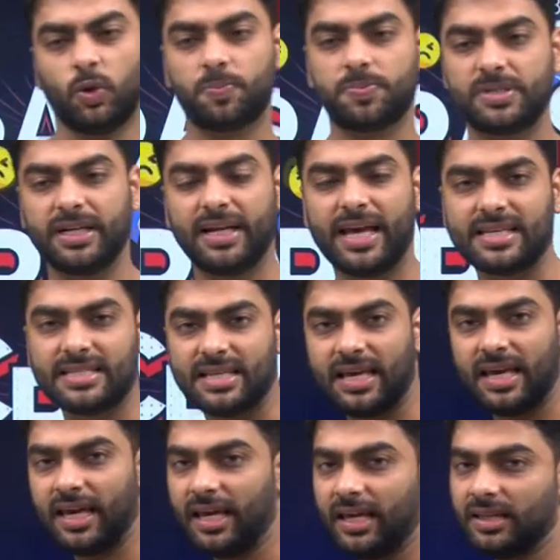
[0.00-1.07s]
Oopsie
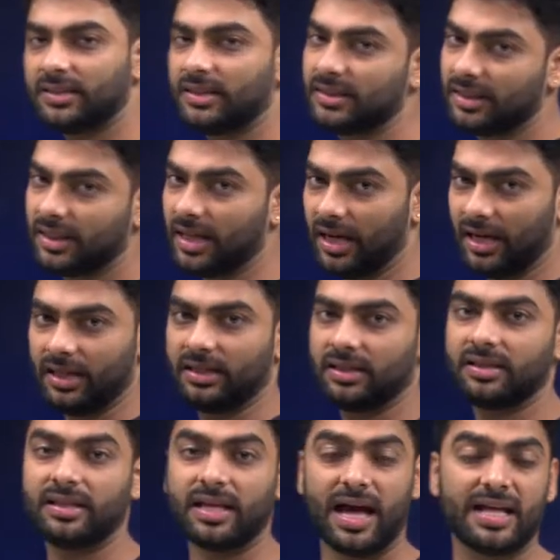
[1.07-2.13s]
daisy, galat.
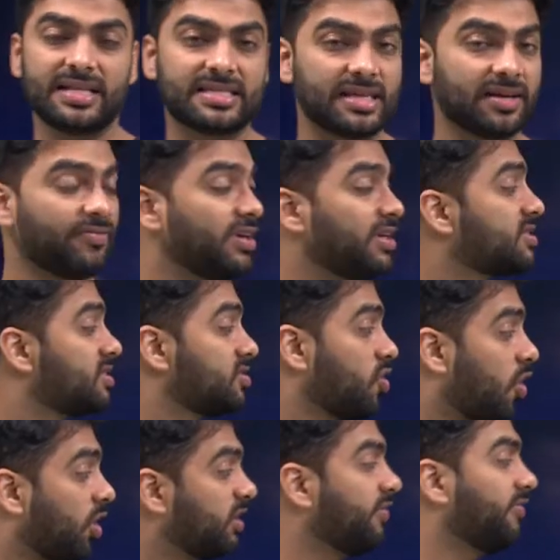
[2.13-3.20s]
The answer is
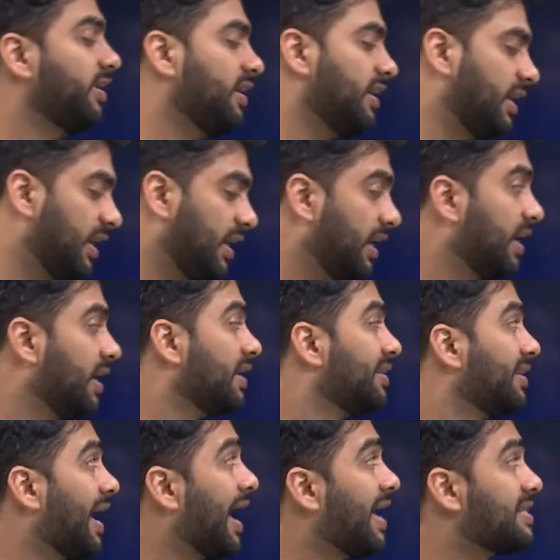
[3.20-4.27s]
not even D.
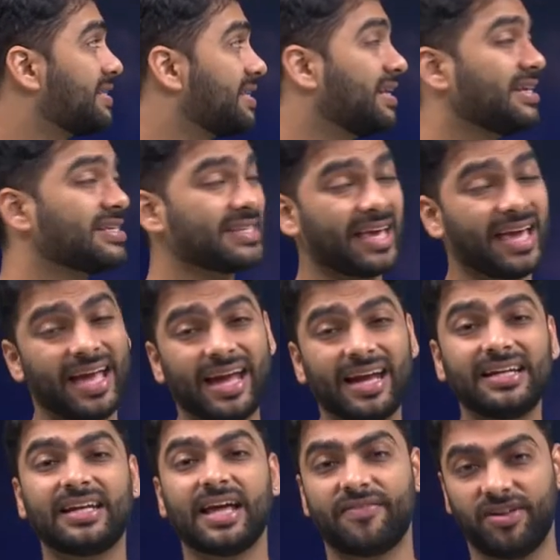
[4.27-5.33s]
The answer is A,
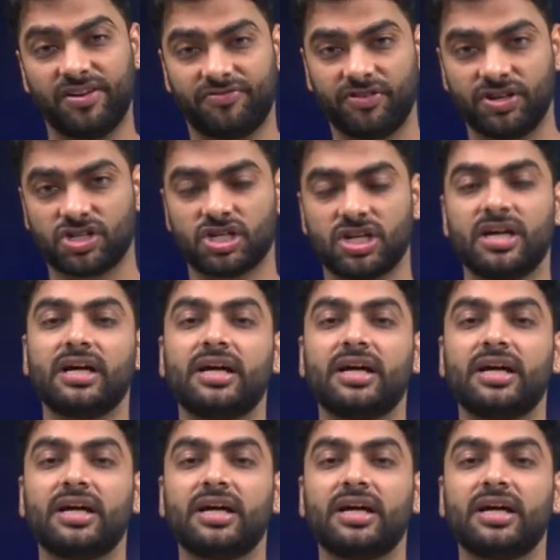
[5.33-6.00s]
devilfish.